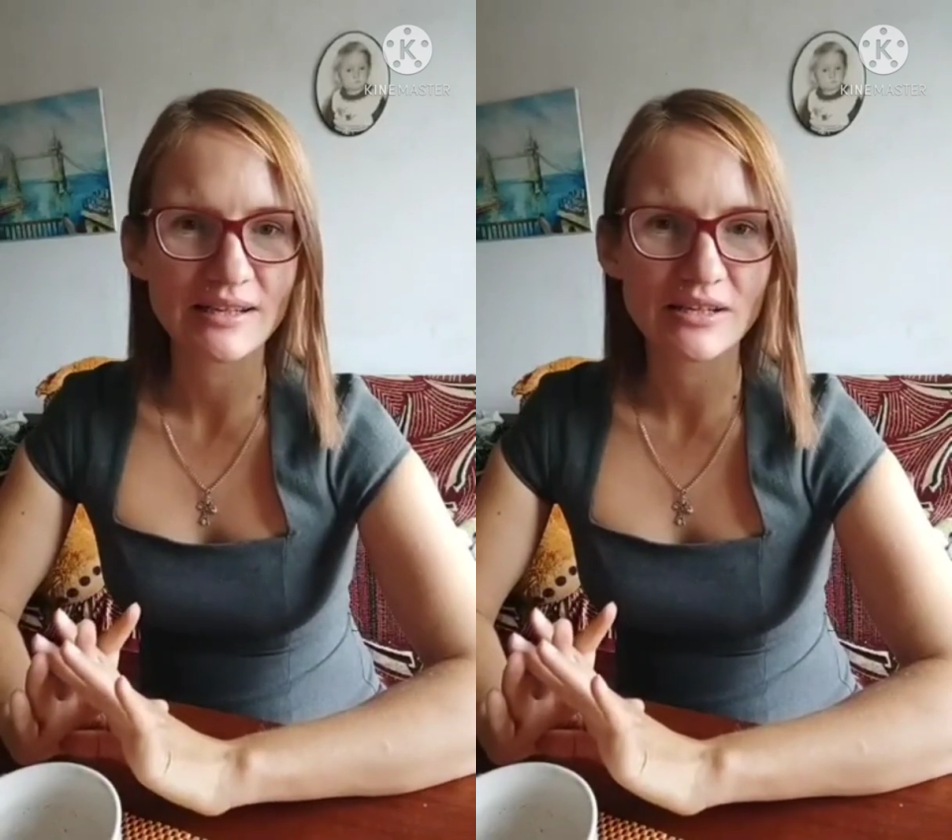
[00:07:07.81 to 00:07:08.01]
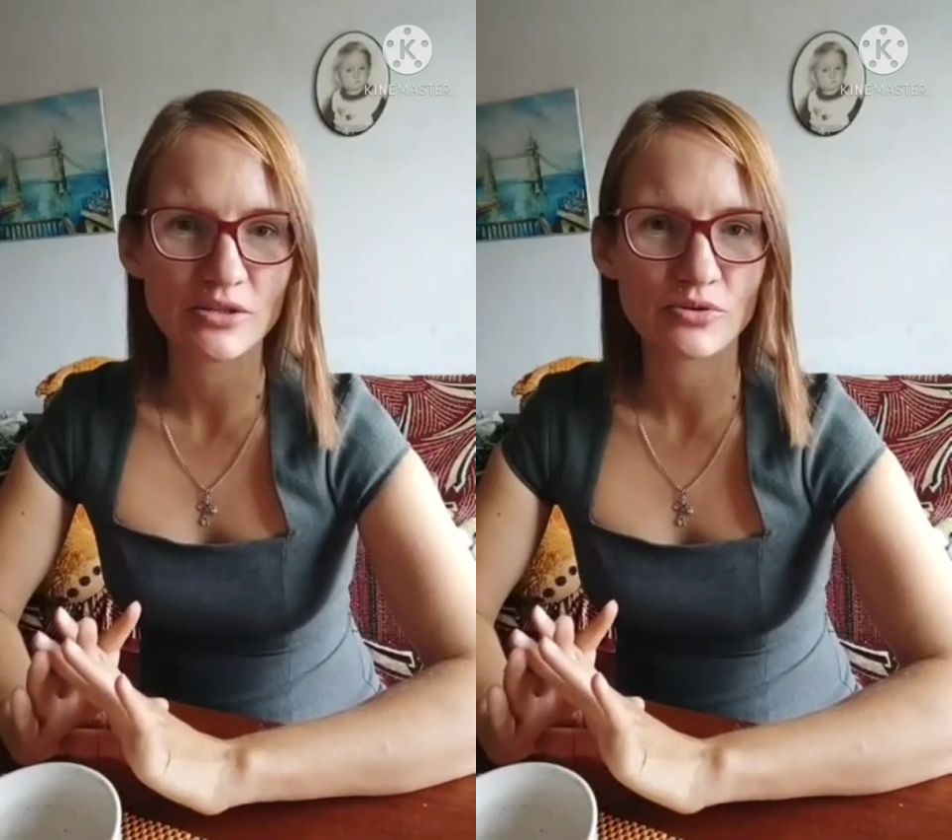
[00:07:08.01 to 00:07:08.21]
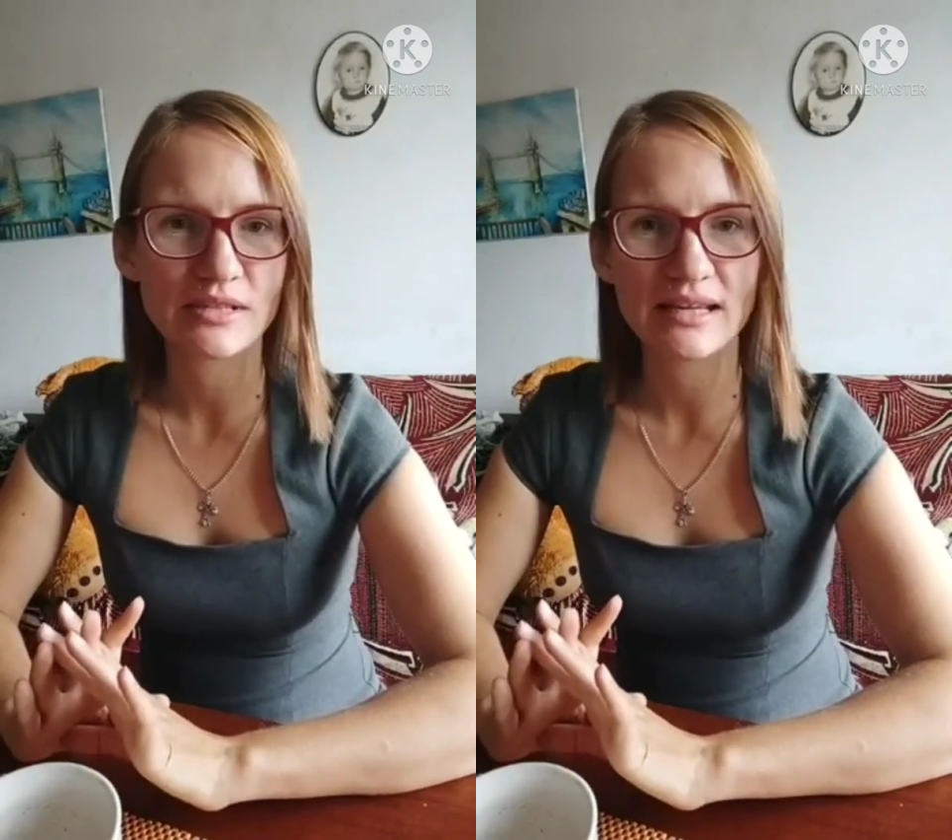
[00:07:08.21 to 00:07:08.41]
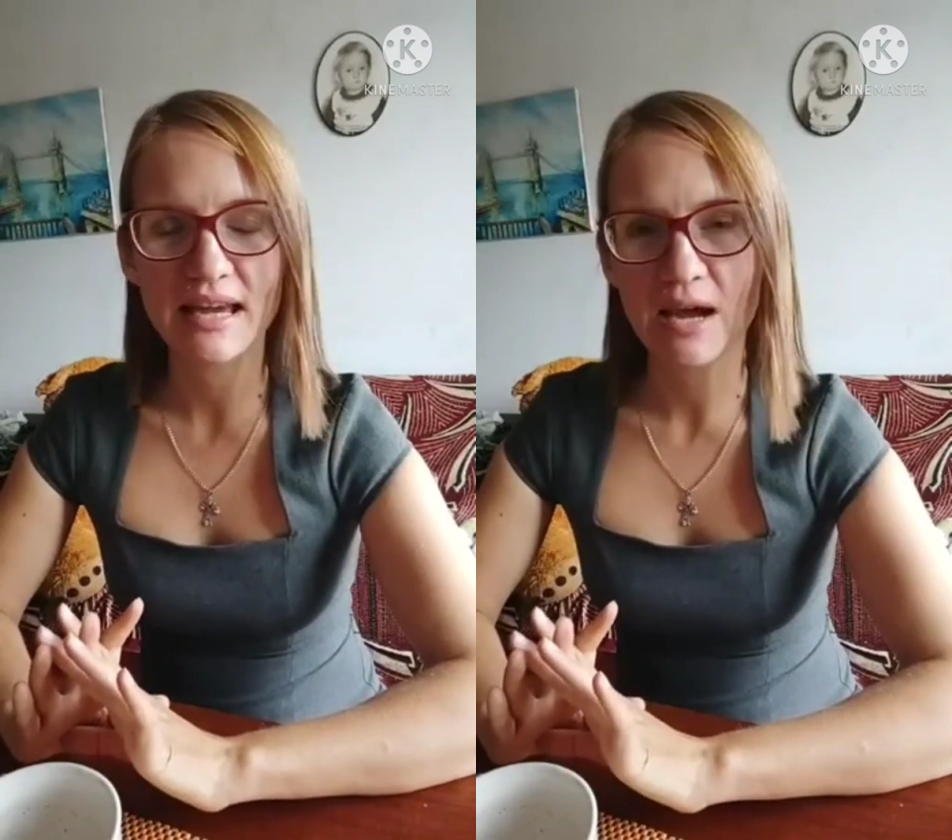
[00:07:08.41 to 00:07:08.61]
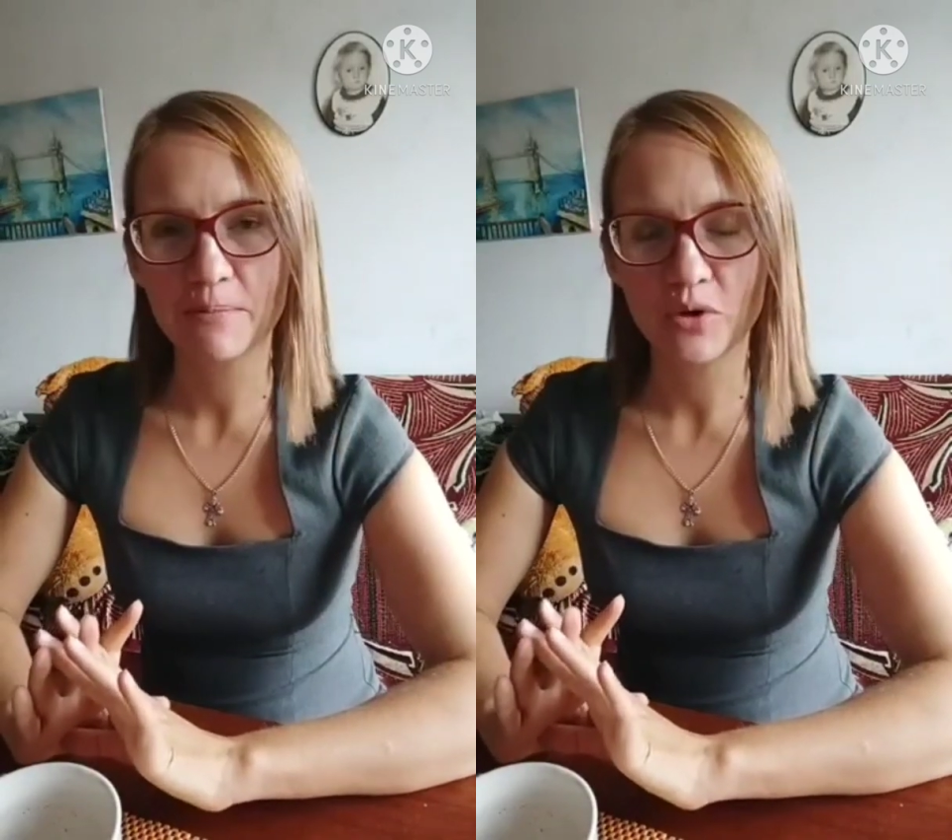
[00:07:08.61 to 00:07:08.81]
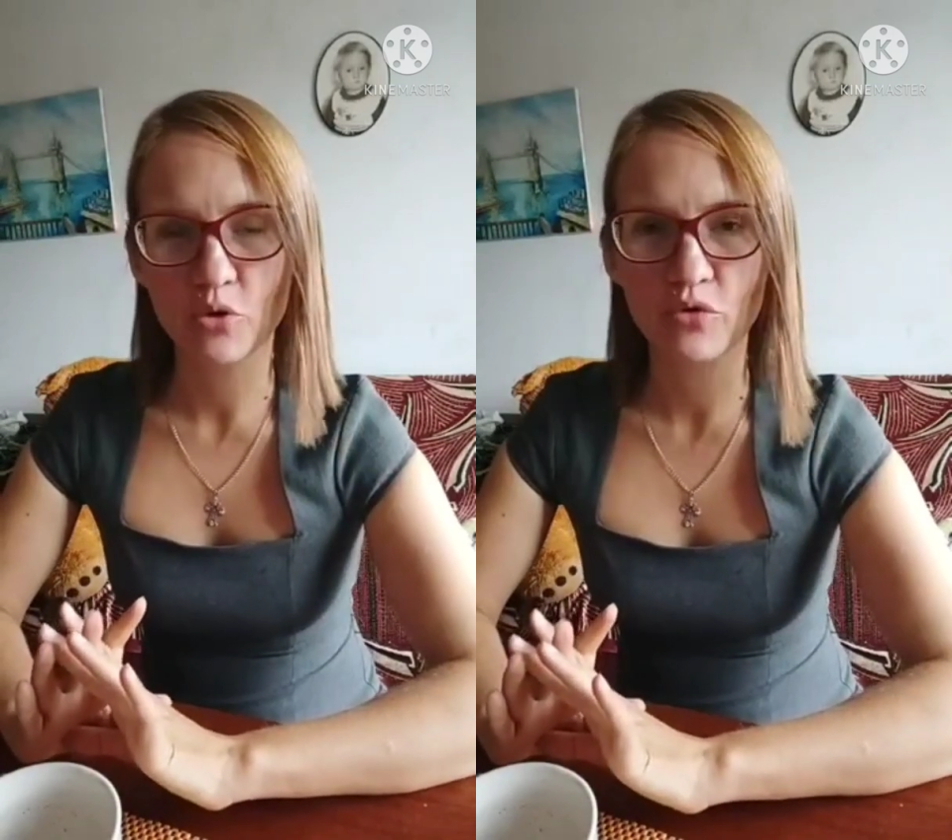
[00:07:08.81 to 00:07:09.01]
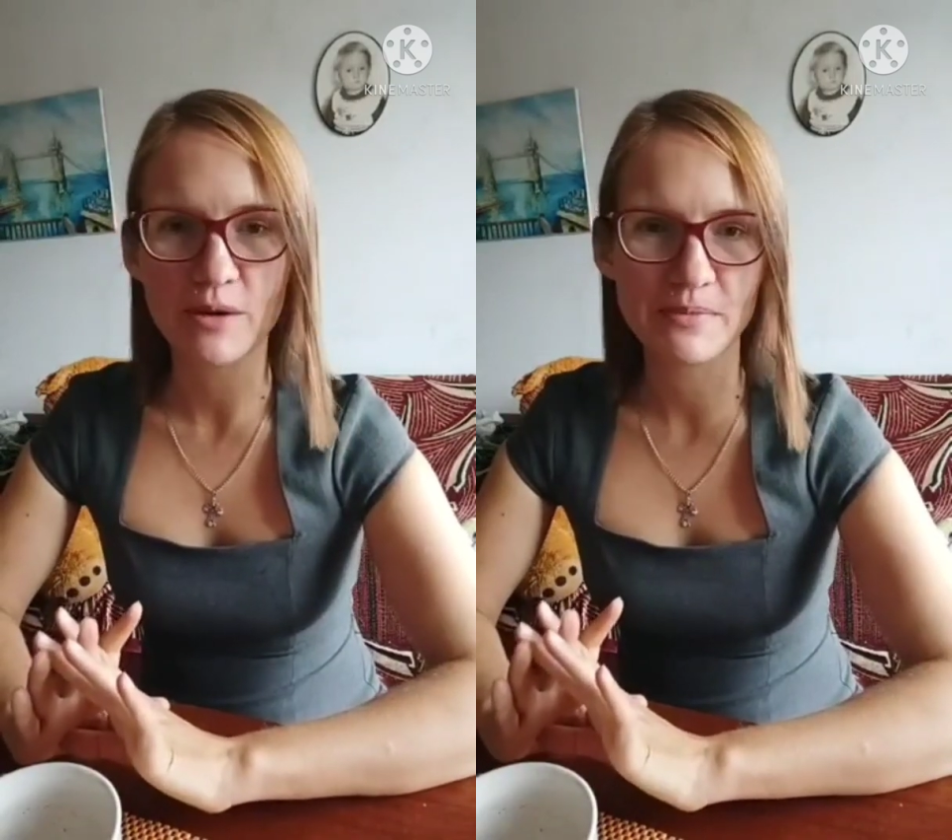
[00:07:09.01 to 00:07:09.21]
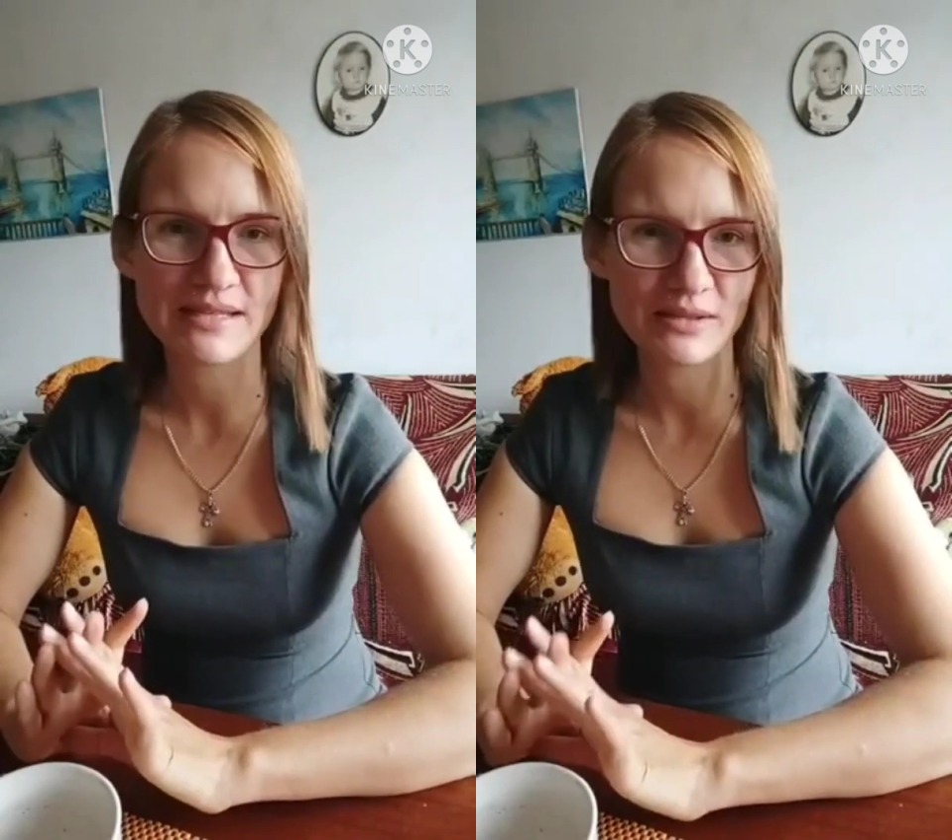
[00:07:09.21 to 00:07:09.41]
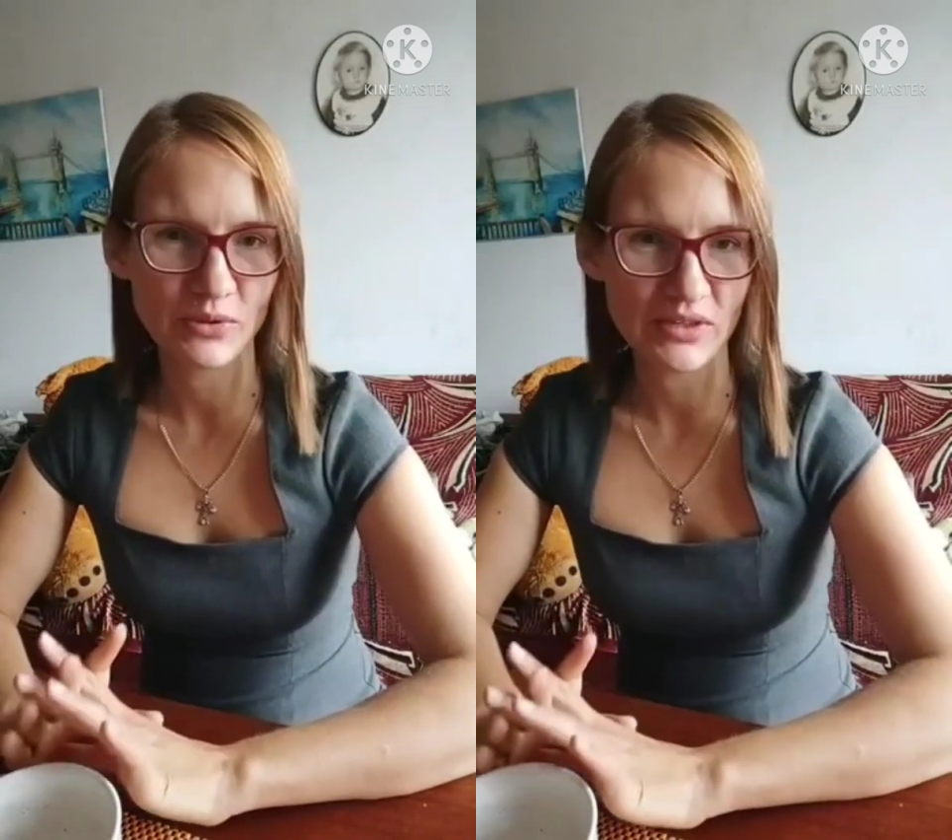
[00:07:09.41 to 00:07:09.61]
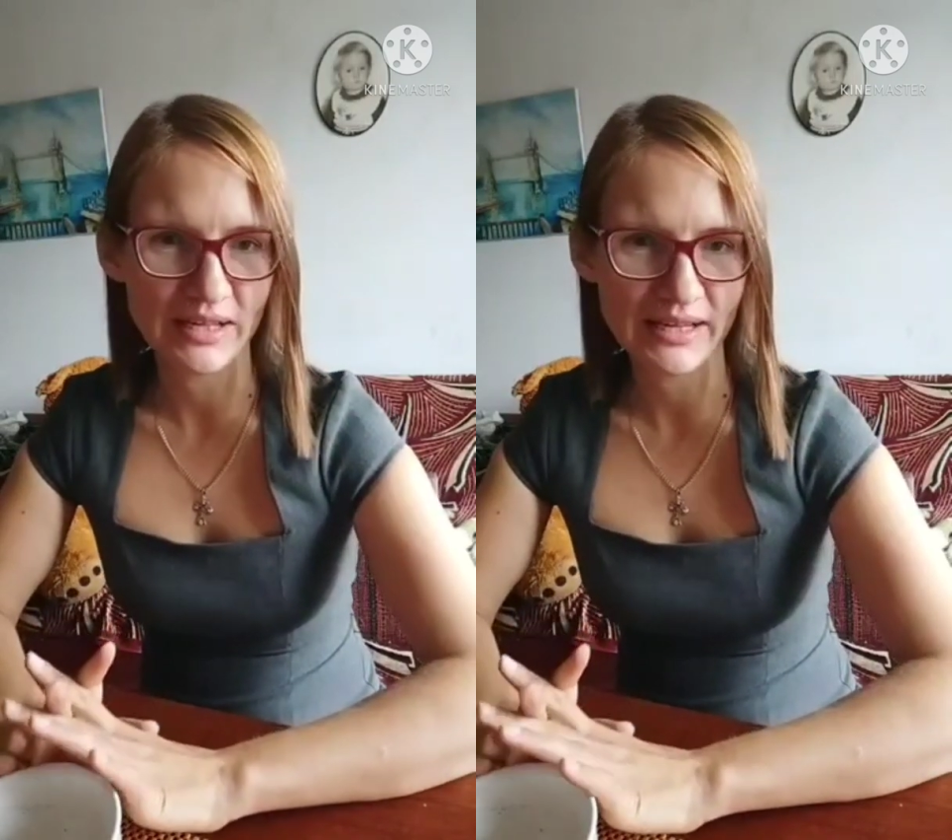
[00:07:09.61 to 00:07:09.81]
to the camp of
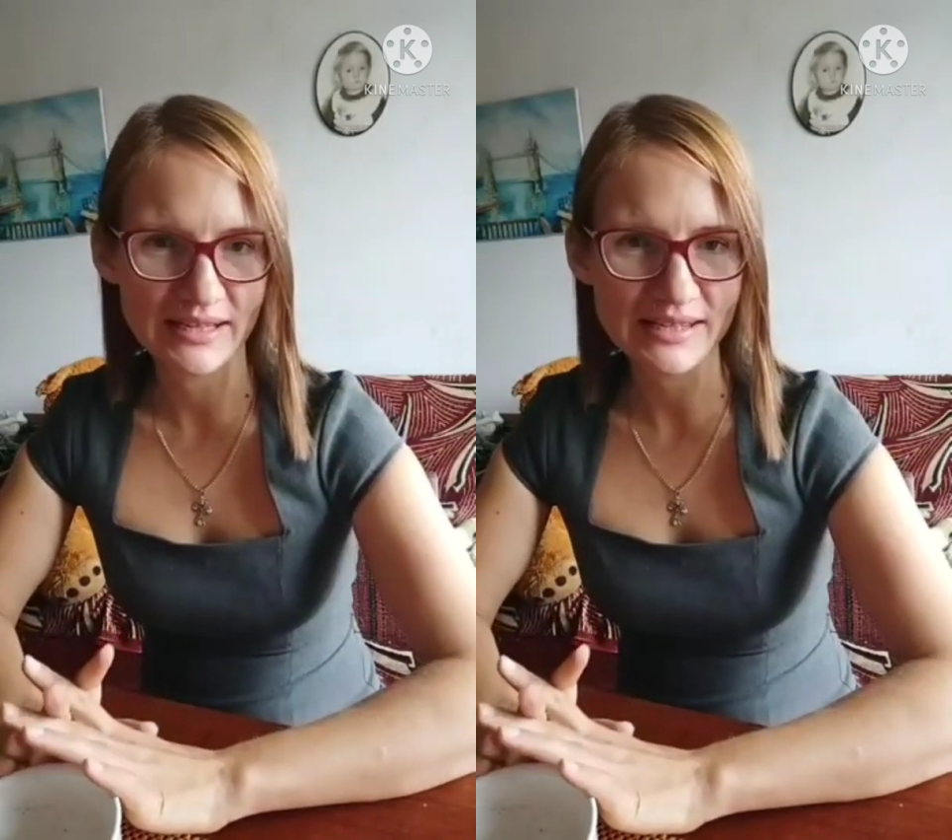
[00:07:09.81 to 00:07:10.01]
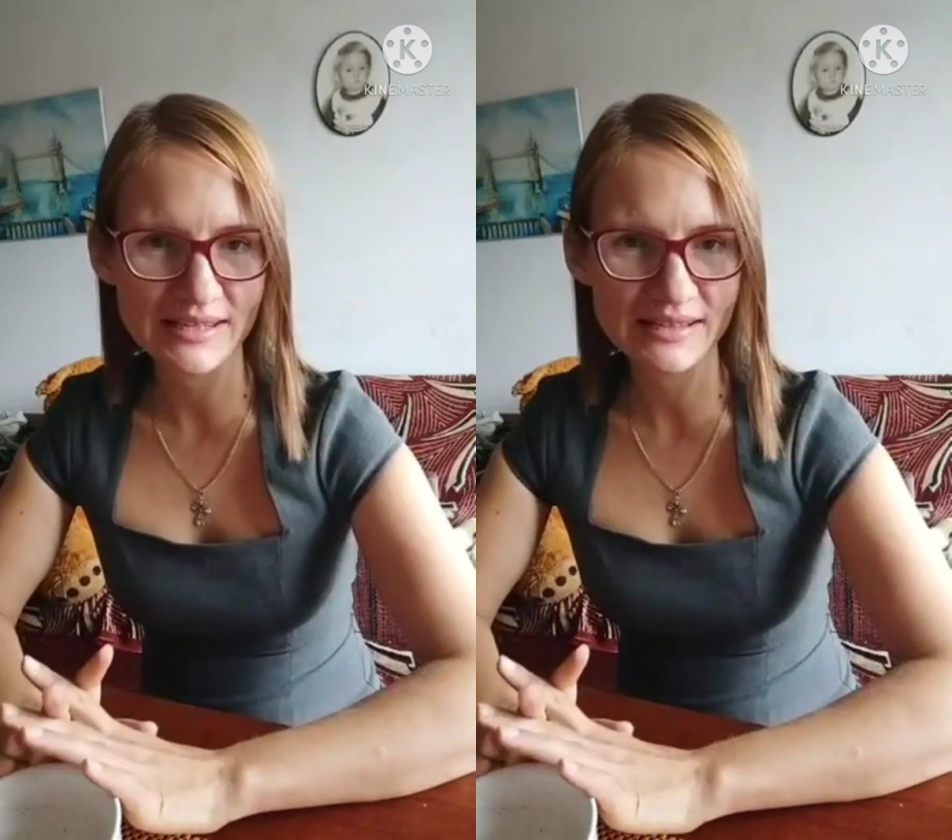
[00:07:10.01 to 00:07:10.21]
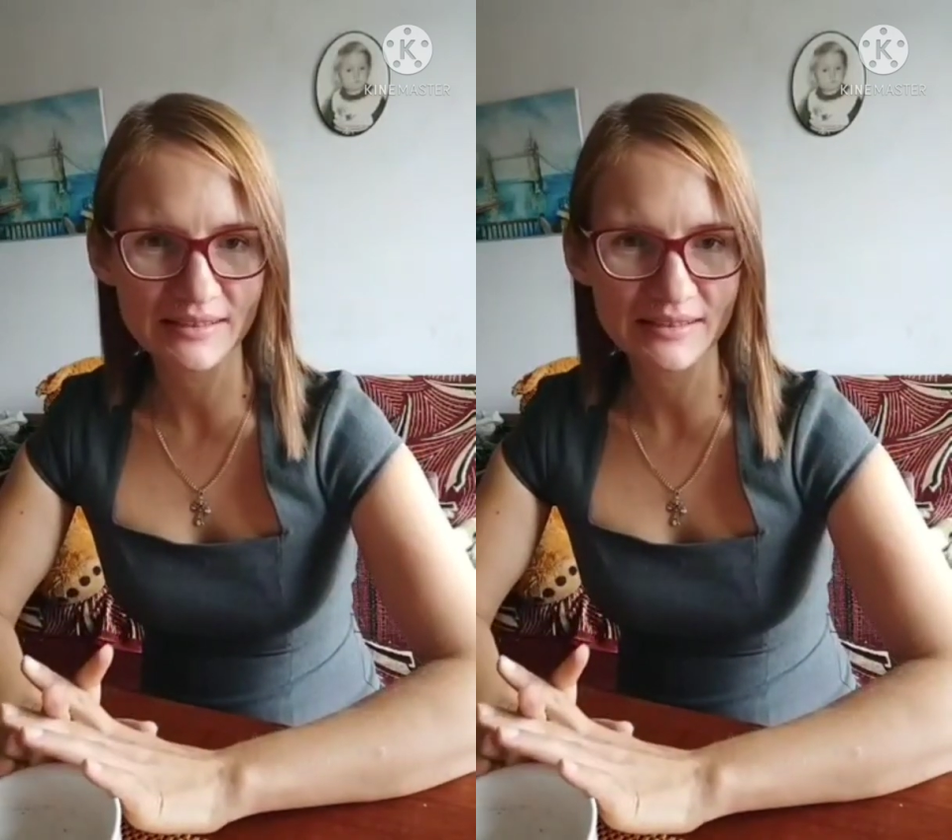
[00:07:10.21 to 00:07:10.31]
Amazonians,